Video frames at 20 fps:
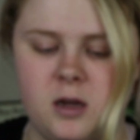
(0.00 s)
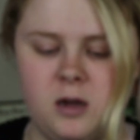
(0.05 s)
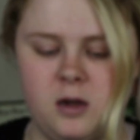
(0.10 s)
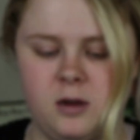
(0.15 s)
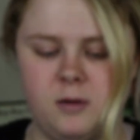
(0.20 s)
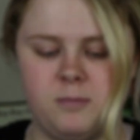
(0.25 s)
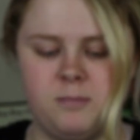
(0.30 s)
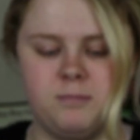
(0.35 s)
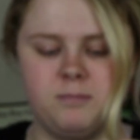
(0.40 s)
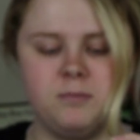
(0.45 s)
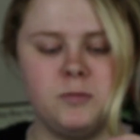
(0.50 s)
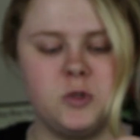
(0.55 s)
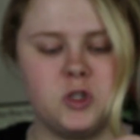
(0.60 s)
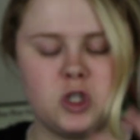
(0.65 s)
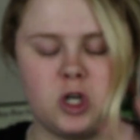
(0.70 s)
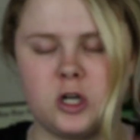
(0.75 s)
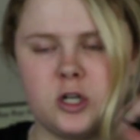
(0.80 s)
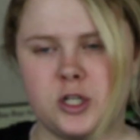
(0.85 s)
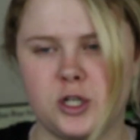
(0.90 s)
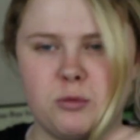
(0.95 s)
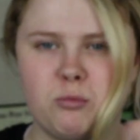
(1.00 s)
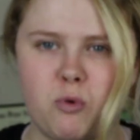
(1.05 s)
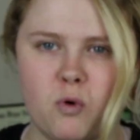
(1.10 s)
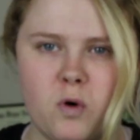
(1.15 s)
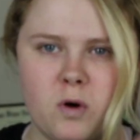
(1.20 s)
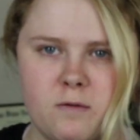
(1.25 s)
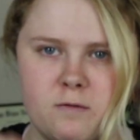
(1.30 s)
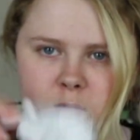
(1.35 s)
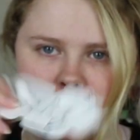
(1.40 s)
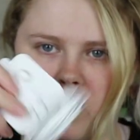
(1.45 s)
um, charging
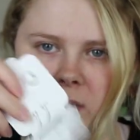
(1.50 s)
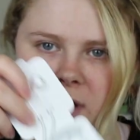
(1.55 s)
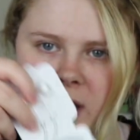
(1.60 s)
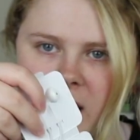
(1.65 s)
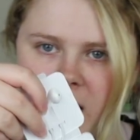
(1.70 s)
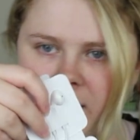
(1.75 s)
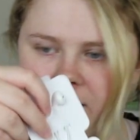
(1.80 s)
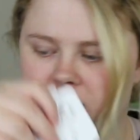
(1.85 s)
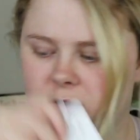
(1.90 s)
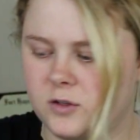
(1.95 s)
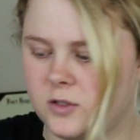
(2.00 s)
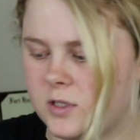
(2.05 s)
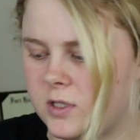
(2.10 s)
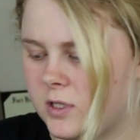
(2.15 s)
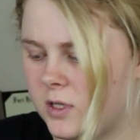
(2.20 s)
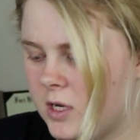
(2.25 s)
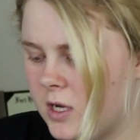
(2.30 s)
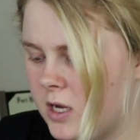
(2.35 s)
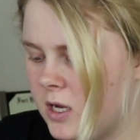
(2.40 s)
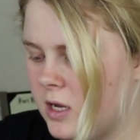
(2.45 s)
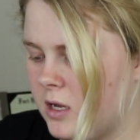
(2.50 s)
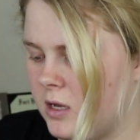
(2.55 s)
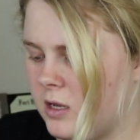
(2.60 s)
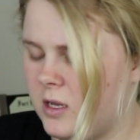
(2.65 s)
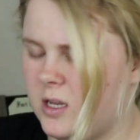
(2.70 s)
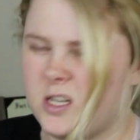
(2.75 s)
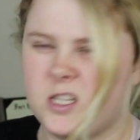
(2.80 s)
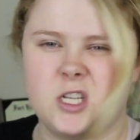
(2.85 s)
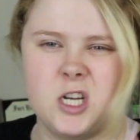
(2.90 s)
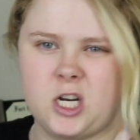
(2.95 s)
port for the headphones.
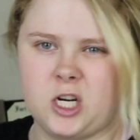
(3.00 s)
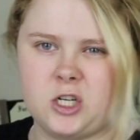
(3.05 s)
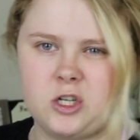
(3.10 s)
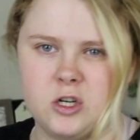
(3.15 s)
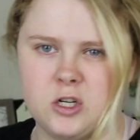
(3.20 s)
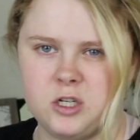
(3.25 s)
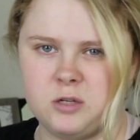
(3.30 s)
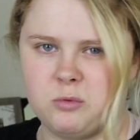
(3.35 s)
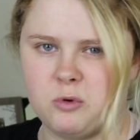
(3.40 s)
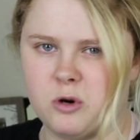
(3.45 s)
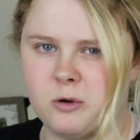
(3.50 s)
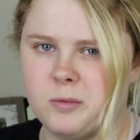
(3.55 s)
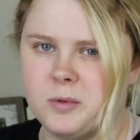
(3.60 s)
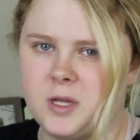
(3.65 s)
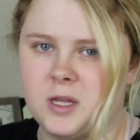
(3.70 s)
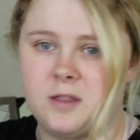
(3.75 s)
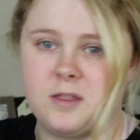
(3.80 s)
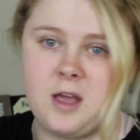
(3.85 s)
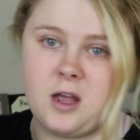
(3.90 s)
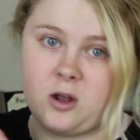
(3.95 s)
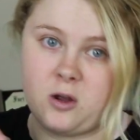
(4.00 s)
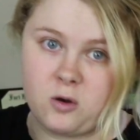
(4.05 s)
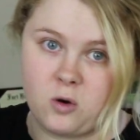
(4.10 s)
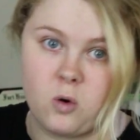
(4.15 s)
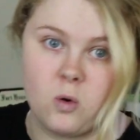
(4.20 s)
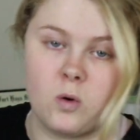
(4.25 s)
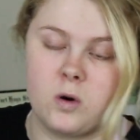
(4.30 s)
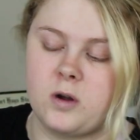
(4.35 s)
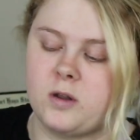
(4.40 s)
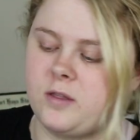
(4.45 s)
It's not a charging port, but like that
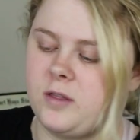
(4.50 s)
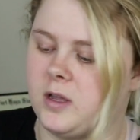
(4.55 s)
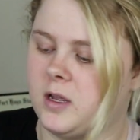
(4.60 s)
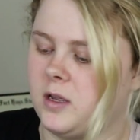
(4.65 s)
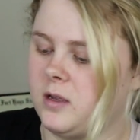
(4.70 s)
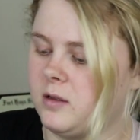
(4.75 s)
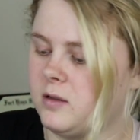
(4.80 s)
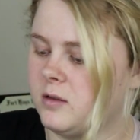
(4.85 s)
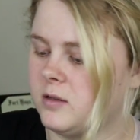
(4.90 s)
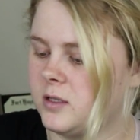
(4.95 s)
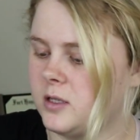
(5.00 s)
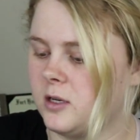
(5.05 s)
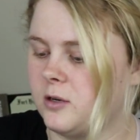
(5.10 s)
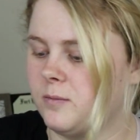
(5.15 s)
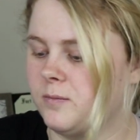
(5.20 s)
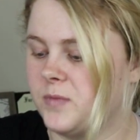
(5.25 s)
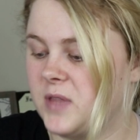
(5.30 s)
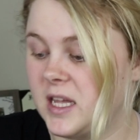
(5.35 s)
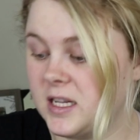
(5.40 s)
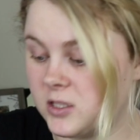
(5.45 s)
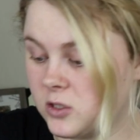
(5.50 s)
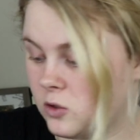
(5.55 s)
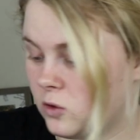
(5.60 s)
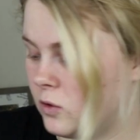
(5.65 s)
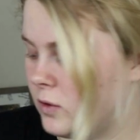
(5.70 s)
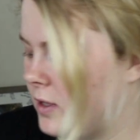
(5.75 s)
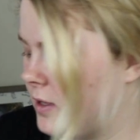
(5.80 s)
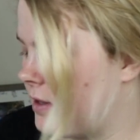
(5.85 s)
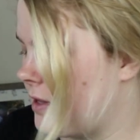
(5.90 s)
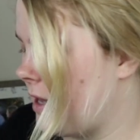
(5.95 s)
cord thing. So that's
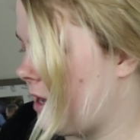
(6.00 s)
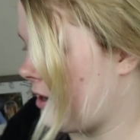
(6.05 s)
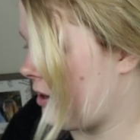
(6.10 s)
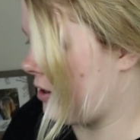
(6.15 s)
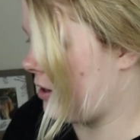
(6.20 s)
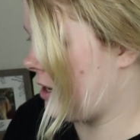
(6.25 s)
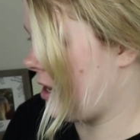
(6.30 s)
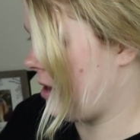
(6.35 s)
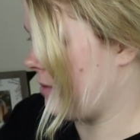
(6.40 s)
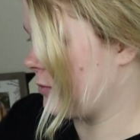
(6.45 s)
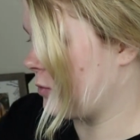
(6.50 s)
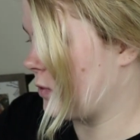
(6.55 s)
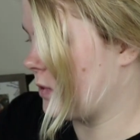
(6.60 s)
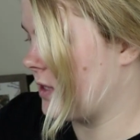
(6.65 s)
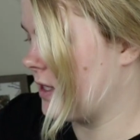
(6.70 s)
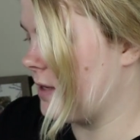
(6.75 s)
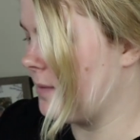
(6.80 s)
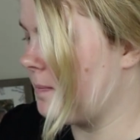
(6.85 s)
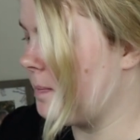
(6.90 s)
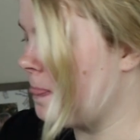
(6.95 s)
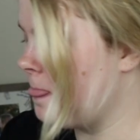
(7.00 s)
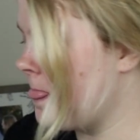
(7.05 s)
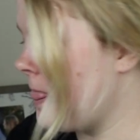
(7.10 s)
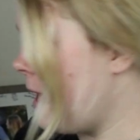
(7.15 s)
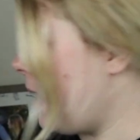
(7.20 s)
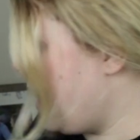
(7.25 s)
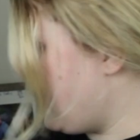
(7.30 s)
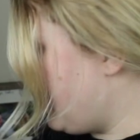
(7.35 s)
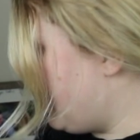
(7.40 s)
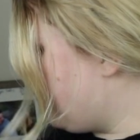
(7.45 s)
cool that that already comes with it.
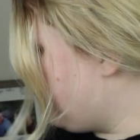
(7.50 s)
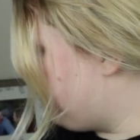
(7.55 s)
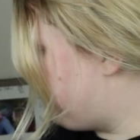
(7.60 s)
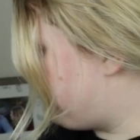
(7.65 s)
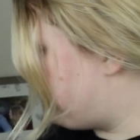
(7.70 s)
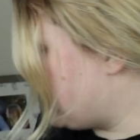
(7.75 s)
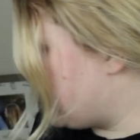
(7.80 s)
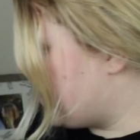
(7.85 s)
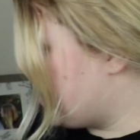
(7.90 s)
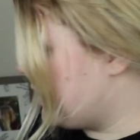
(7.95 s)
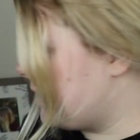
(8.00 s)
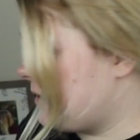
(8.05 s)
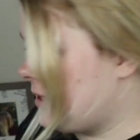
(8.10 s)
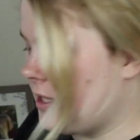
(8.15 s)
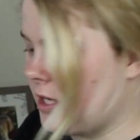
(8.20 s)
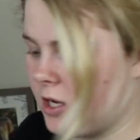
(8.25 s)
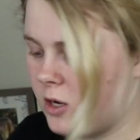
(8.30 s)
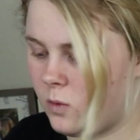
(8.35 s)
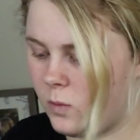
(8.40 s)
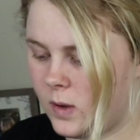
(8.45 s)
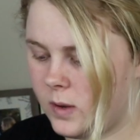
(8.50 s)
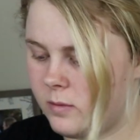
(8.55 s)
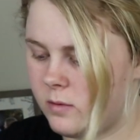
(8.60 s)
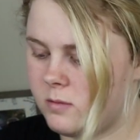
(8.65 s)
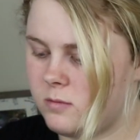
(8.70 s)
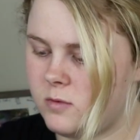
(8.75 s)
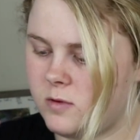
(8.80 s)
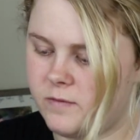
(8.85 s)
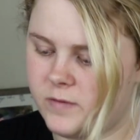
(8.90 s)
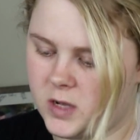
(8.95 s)
But we will
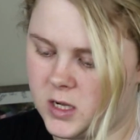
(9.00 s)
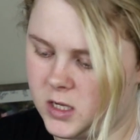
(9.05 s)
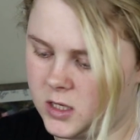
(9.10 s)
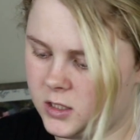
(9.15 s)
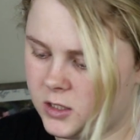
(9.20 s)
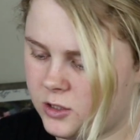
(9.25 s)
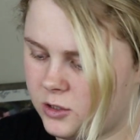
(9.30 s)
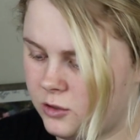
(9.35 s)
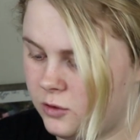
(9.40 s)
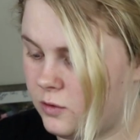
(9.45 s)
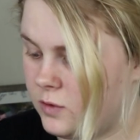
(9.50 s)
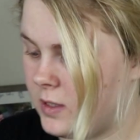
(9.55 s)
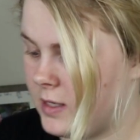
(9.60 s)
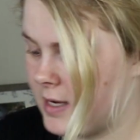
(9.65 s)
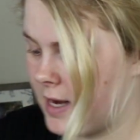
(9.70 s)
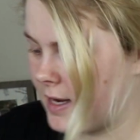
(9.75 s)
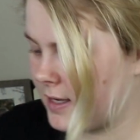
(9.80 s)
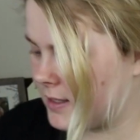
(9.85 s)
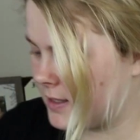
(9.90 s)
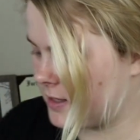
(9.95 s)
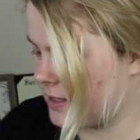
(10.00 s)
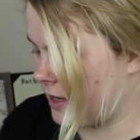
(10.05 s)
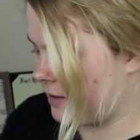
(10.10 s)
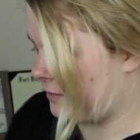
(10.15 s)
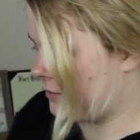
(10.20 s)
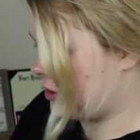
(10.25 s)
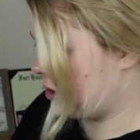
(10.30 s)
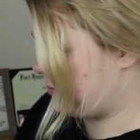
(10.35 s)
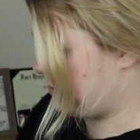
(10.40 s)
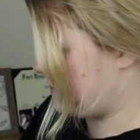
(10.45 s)
move on to the next
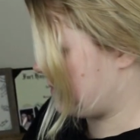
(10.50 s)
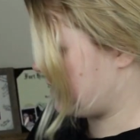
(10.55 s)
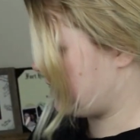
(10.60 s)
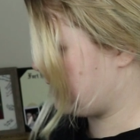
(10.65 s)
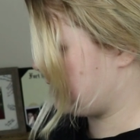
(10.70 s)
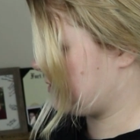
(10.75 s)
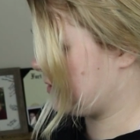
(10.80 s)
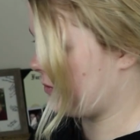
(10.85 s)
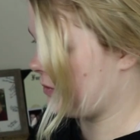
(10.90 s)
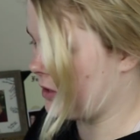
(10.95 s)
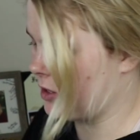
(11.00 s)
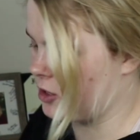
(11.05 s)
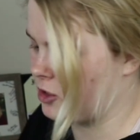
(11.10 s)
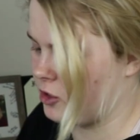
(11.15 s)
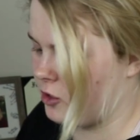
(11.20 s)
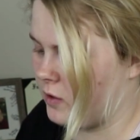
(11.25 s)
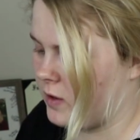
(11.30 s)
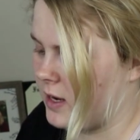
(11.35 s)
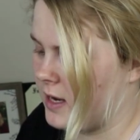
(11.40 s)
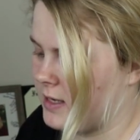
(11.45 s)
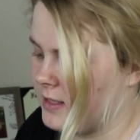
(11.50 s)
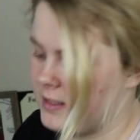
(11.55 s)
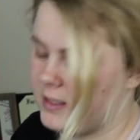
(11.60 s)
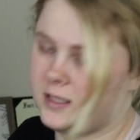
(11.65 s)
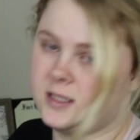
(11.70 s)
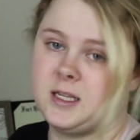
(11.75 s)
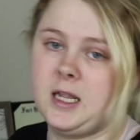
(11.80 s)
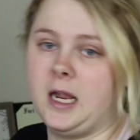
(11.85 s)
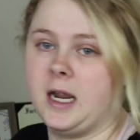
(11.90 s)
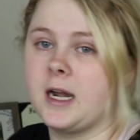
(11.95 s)
stuff just because I want to show you guys
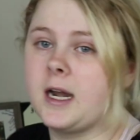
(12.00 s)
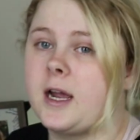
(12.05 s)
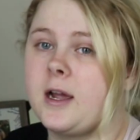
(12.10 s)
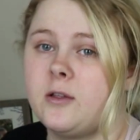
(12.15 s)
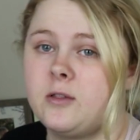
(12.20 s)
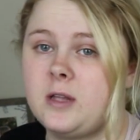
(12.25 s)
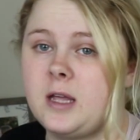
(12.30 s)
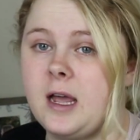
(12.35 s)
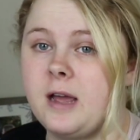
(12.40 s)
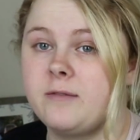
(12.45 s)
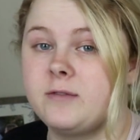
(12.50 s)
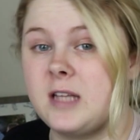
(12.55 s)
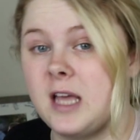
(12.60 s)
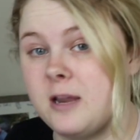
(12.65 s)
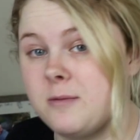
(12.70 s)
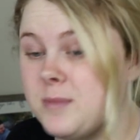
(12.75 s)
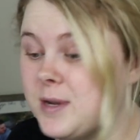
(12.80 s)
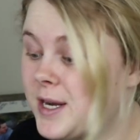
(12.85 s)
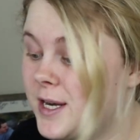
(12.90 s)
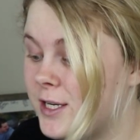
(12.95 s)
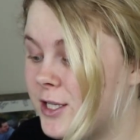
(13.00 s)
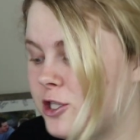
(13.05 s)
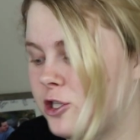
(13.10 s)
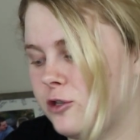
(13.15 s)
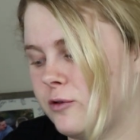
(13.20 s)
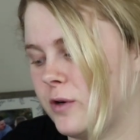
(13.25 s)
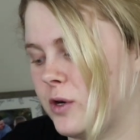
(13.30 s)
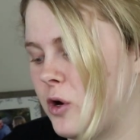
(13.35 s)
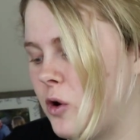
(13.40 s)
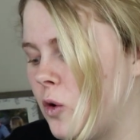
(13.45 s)
this. And I only have 10 minutes
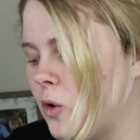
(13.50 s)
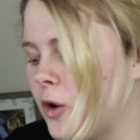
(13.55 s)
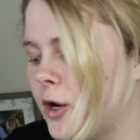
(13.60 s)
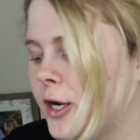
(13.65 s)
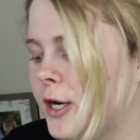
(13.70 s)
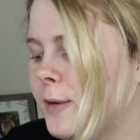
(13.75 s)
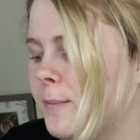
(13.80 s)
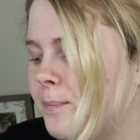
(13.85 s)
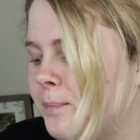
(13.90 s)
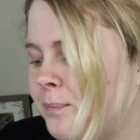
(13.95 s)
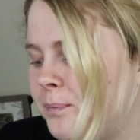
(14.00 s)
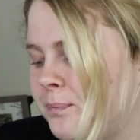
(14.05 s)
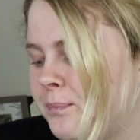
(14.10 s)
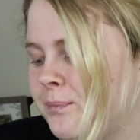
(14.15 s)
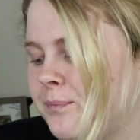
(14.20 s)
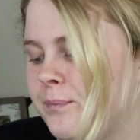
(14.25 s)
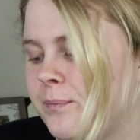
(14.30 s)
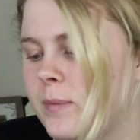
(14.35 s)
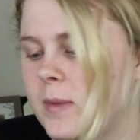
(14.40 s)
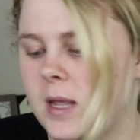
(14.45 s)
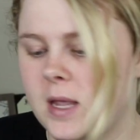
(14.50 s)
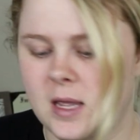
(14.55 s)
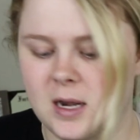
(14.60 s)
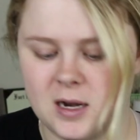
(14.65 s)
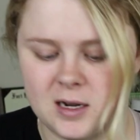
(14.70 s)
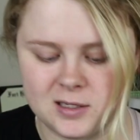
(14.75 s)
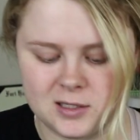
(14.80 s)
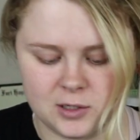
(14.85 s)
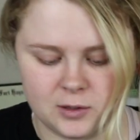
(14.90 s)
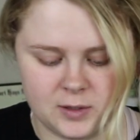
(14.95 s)
to record. And
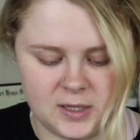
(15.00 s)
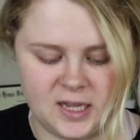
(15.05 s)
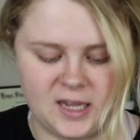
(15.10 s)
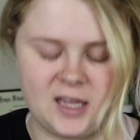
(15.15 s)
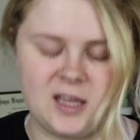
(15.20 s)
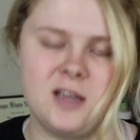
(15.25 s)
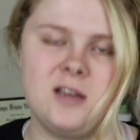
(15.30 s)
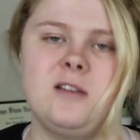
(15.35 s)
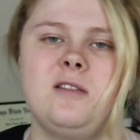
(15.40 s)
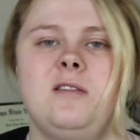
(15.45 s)
also, like,